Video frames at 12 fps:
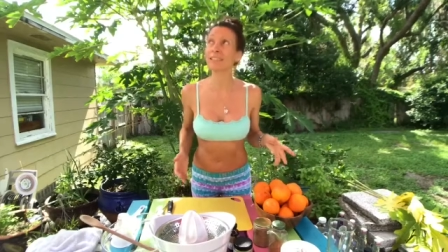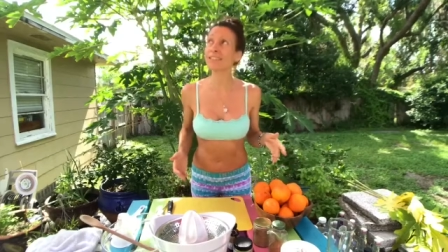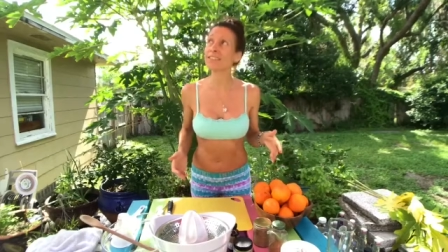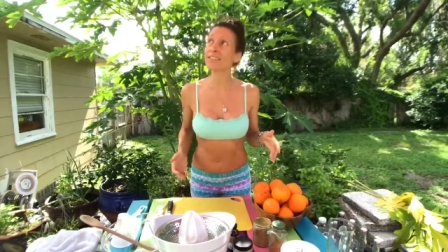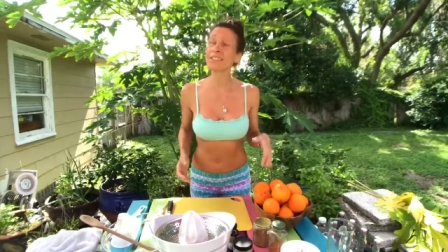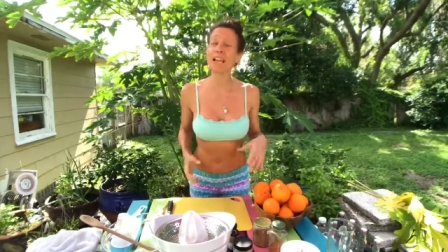
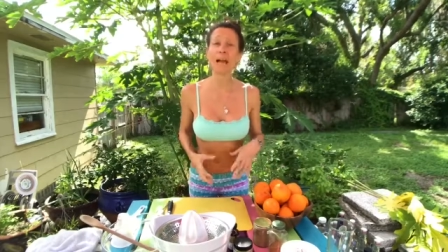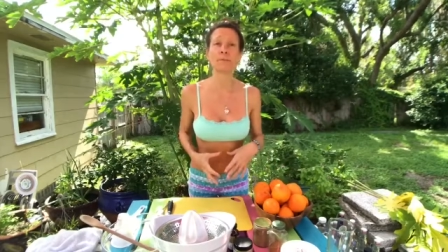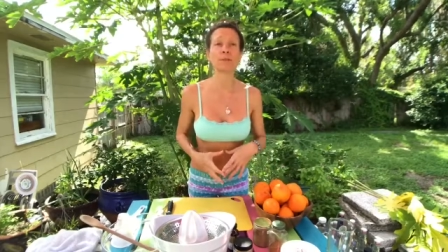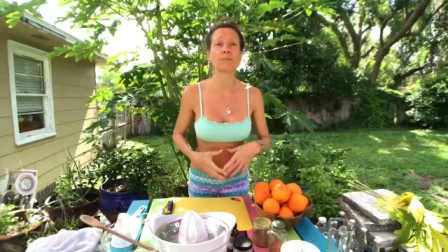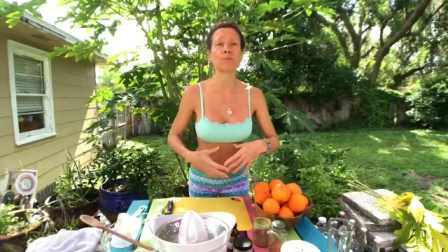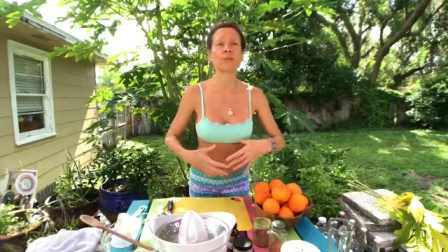this is time
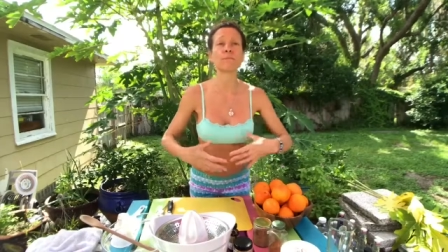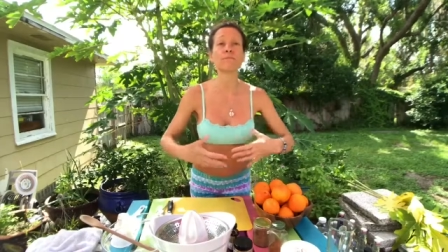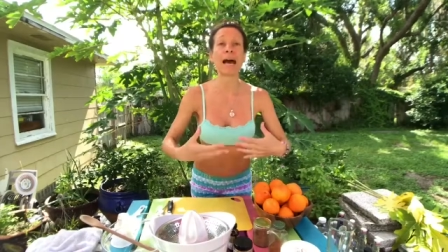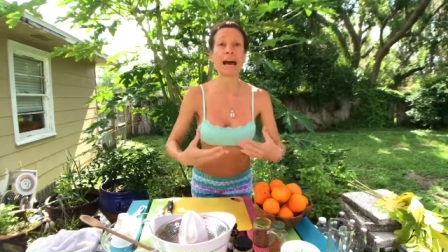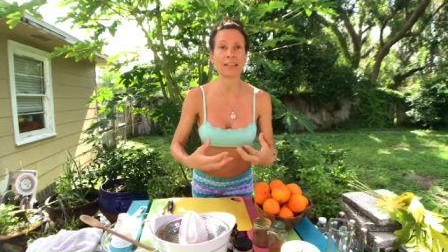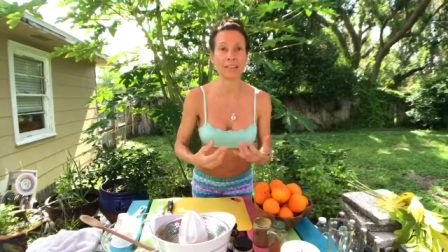to bring
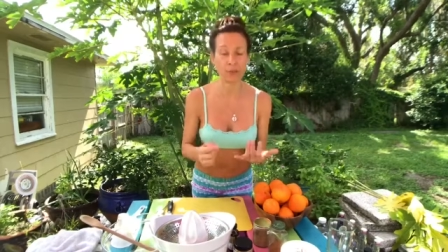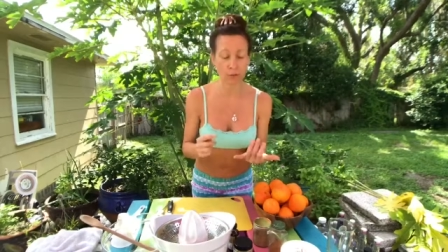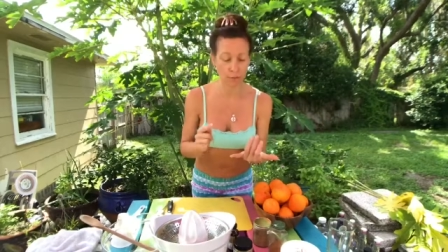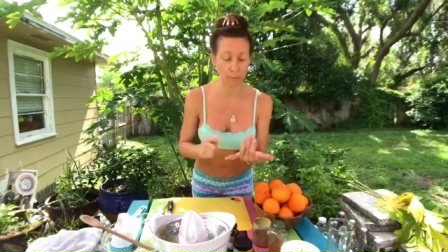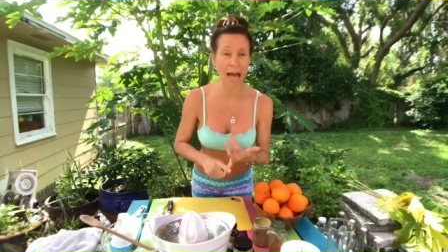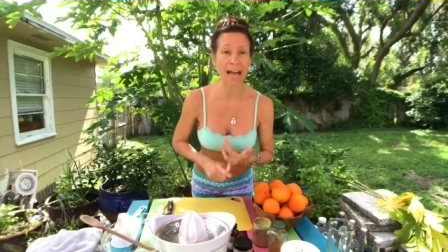back
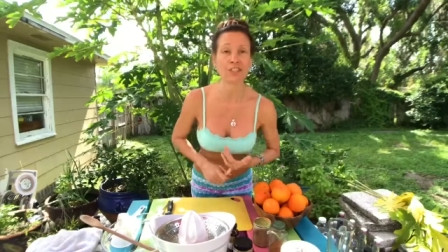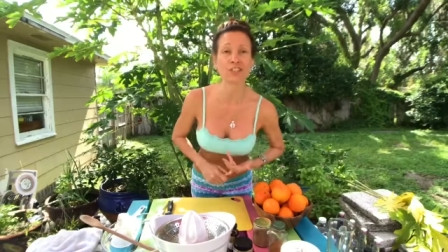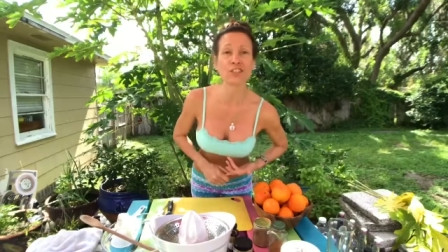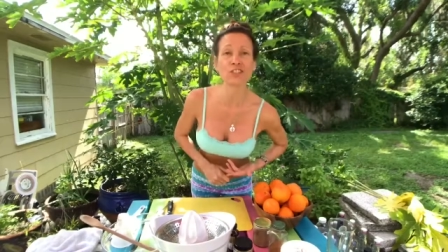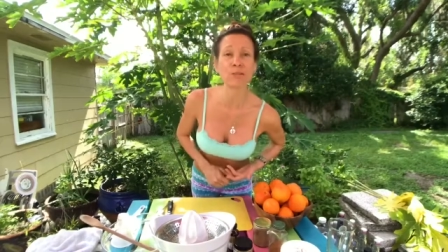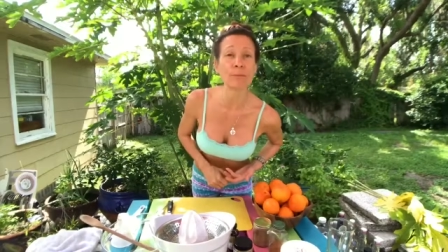those
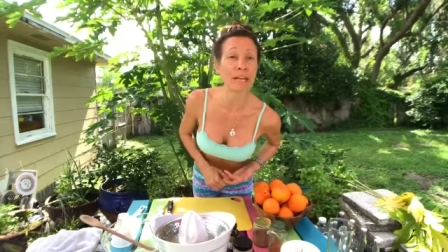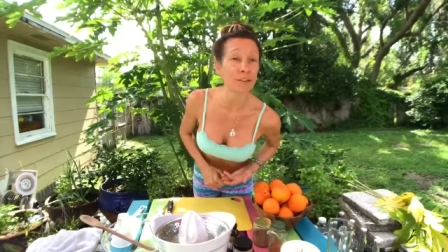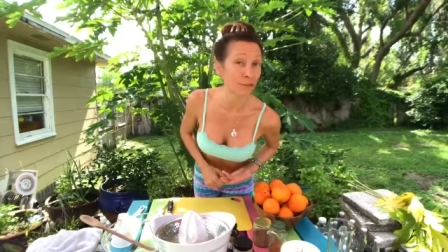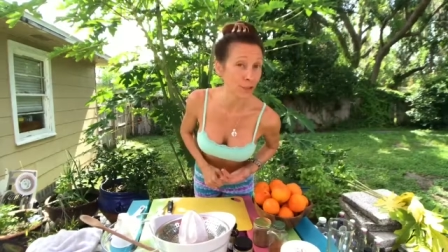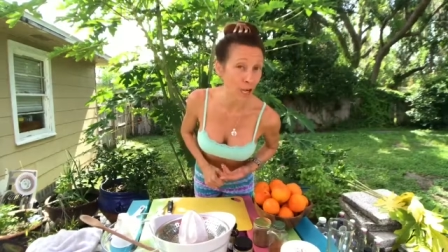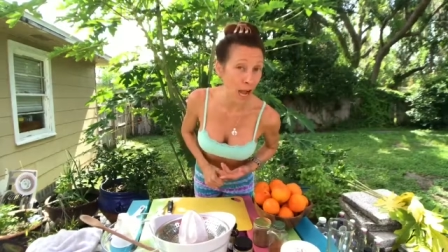passions you might
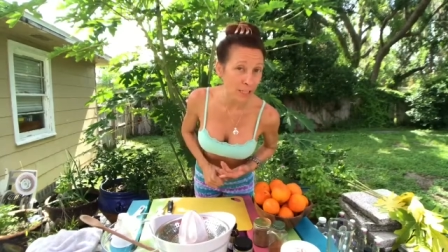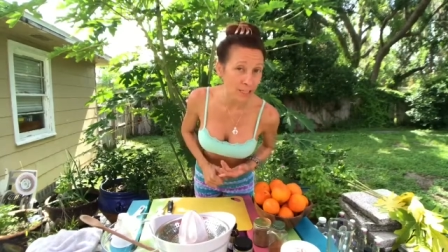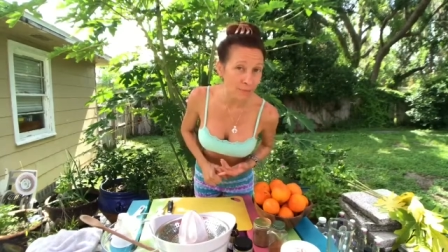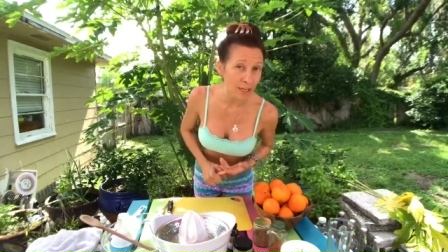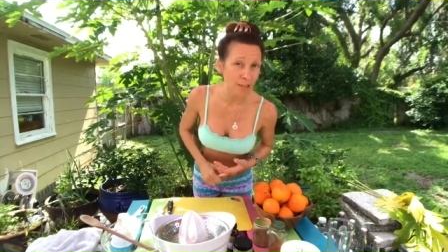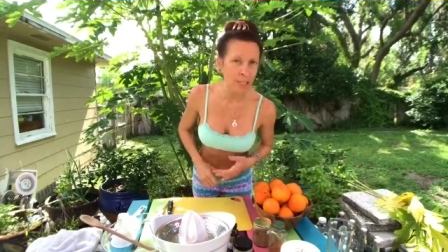have forgotten
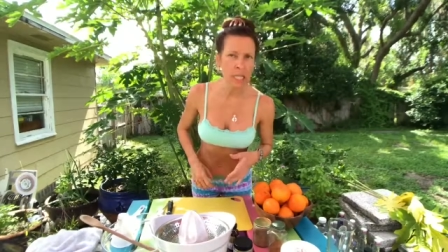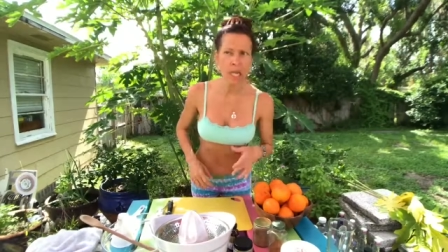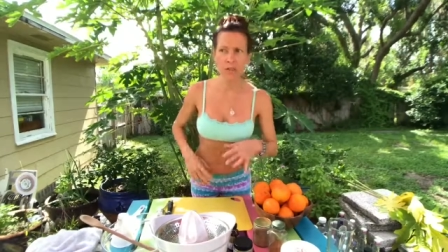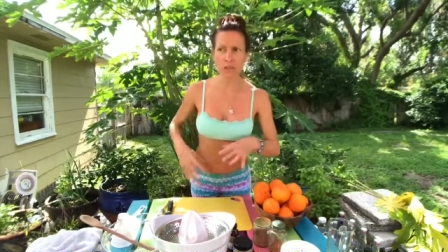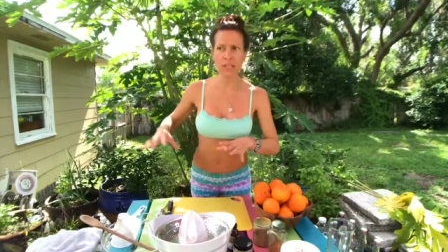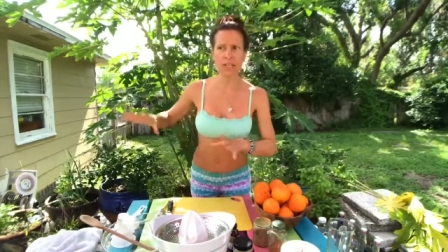about,
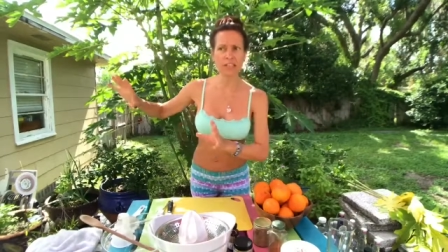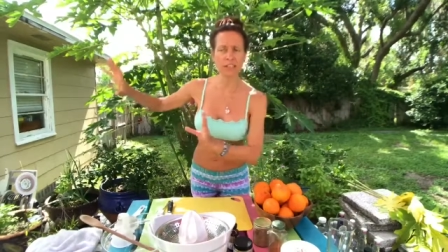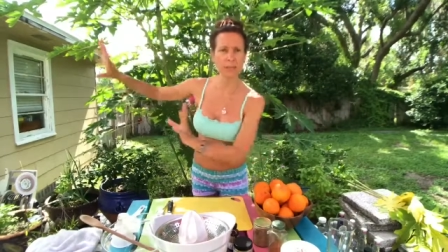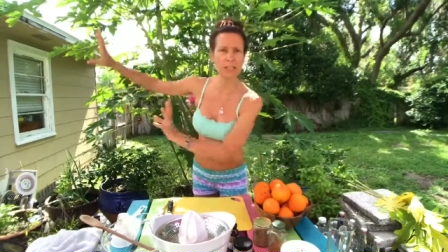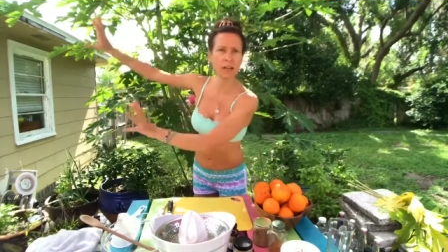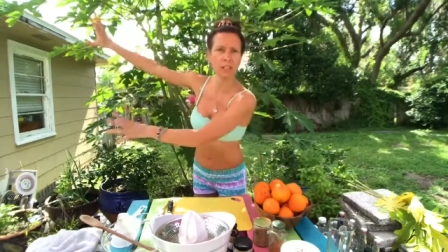the things that
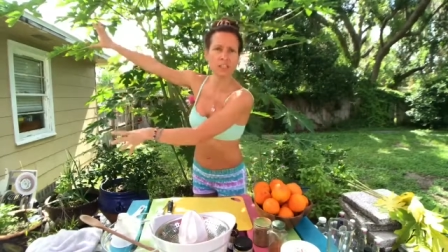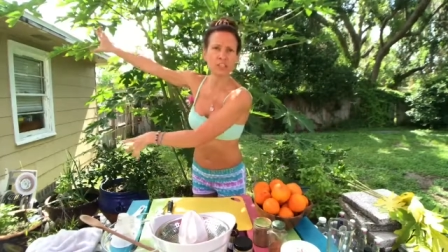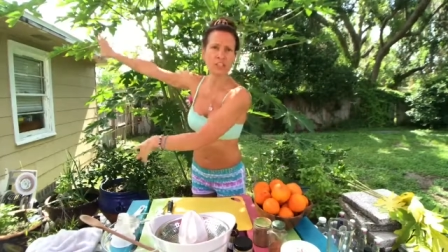have been on the